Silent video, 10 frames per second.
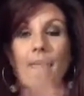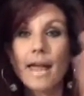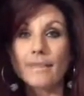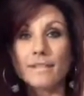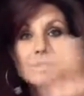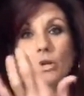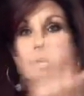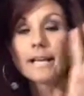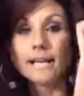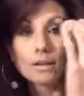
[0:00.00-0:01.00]
and they start
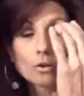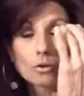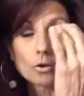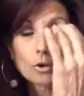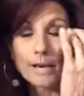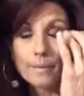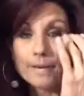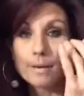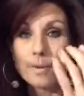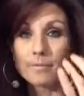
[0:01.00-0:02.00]
getting a little
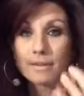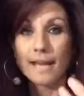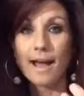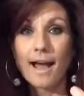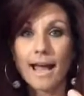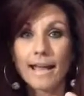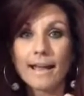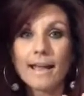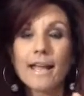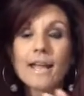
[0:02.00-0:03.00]
crepey above the eye,